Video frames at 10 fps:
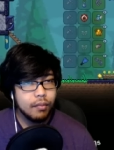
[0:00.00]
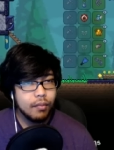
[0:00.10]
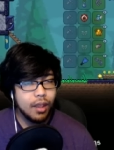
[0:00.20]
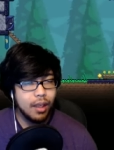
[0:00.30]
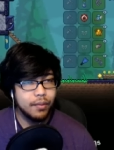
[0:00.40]

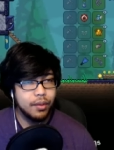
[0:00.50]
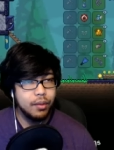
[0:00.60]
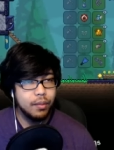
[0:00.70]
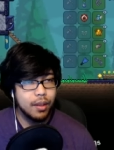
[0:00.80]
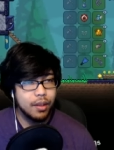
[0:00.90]
I have
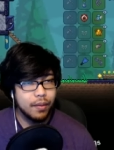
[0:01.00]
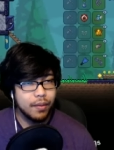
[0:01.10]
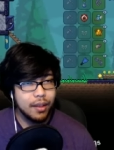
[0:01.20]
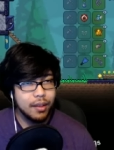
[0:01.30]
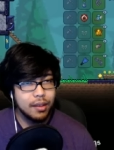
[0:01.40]
too much of
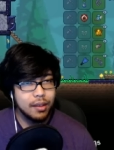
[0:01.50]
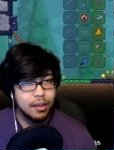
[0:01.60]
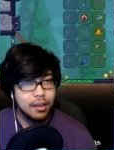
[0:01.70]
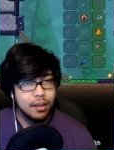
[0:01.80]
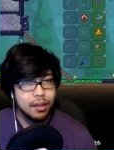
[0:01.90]
this.
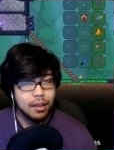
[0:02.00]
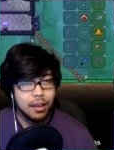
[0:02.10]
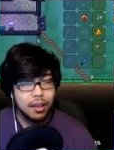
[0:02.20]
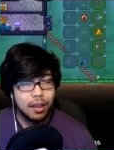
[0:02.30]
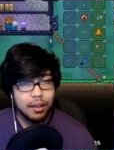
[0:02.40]

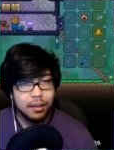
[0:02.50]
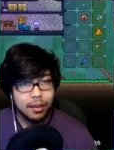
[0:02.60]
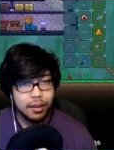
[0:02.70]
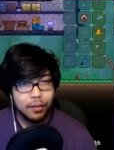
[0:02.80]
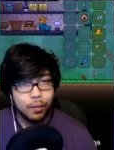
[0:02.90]
And
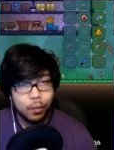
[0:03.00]
uh,